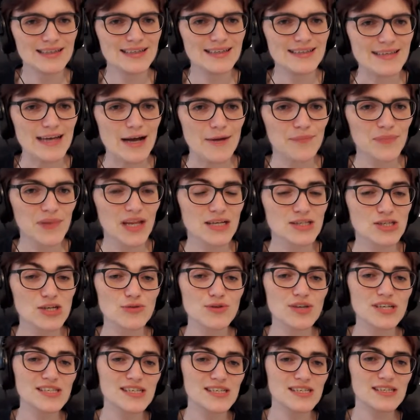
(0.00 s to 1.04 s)
Yeah. So
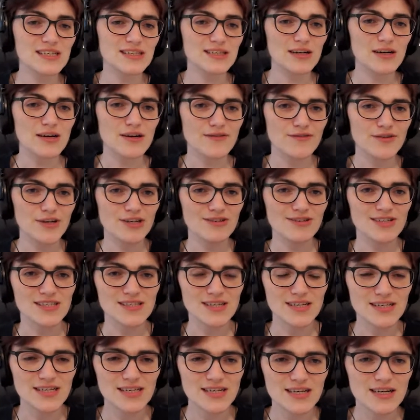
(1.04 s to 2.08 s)
this is the Dark Forest
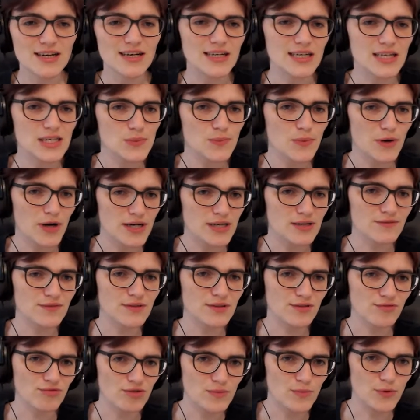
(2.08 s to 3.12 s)
idea, and it's part of the
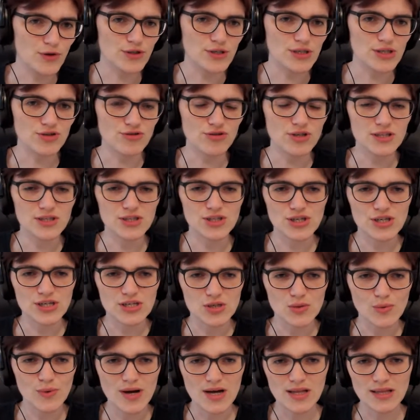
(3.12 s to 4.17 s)
Three-Body Trilogy
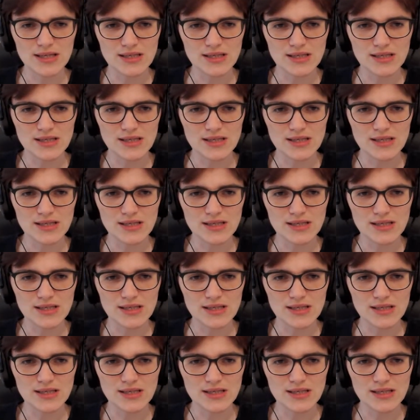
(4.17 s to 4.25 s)
as well.